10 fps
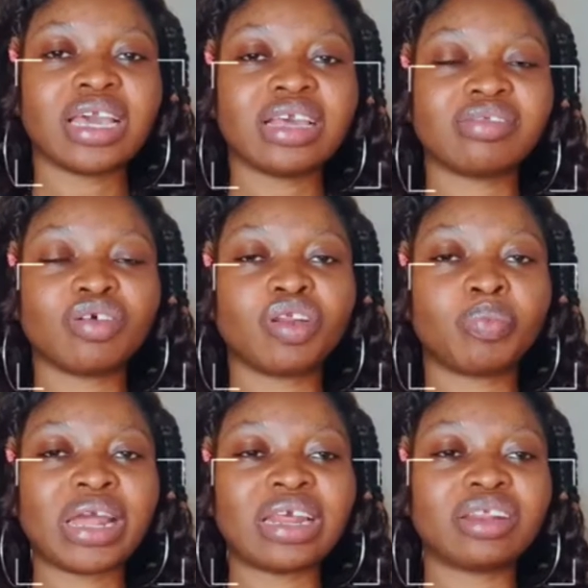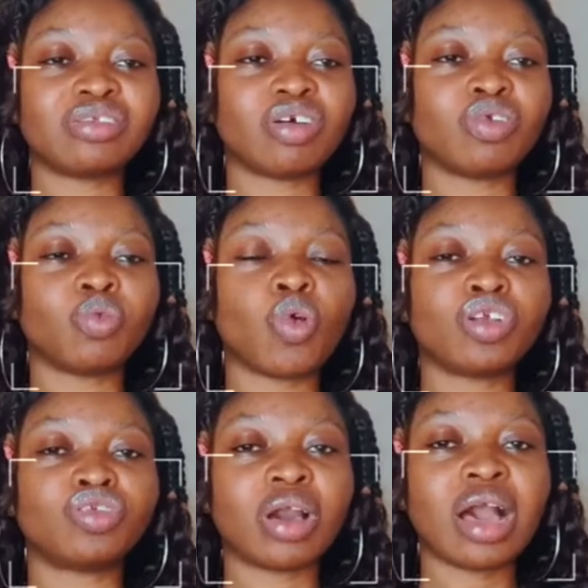it's not dependent on
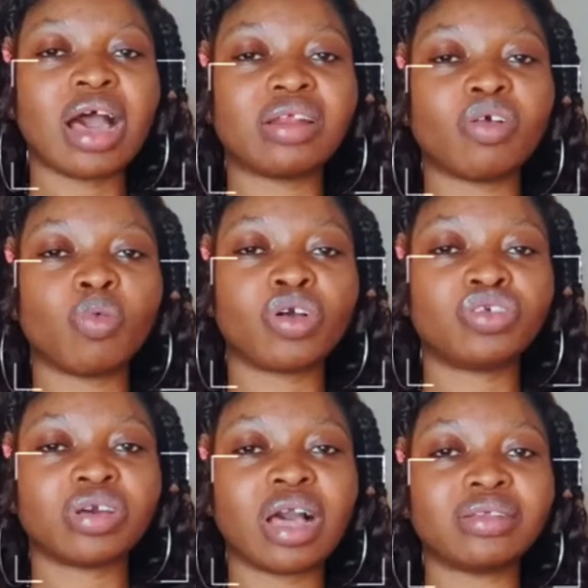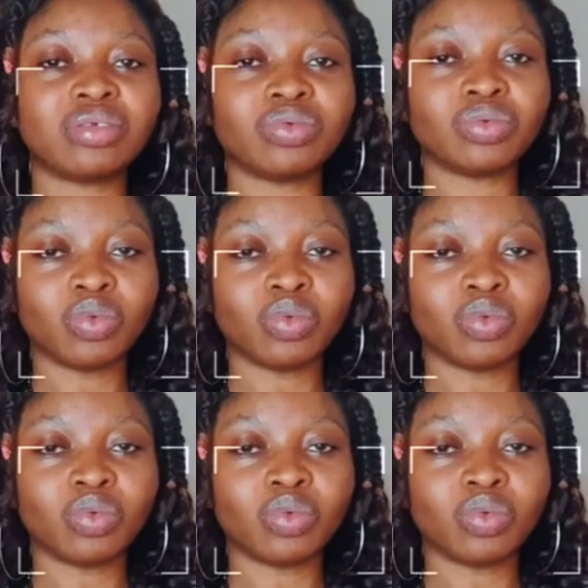what you can or what you can't do.